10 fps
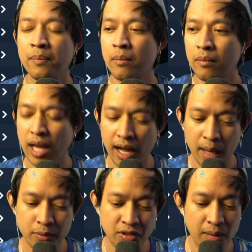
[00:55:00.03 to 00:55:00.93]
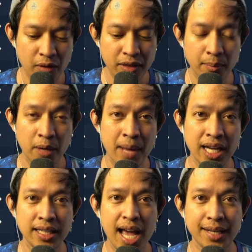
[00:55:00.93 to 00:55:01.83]
Some of them are meta
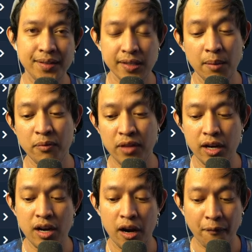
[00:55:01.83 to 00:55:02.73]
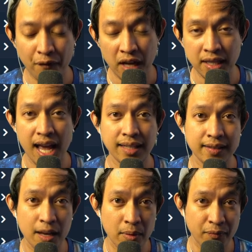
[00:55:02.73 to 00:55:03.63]
decks, some of them are fun decks,
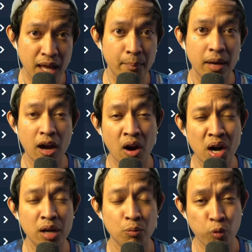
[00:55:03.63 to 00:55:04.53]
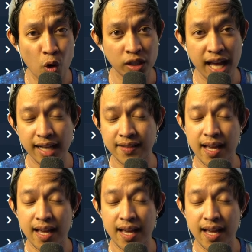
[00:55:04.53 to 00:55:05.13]
some of them are rogue decks,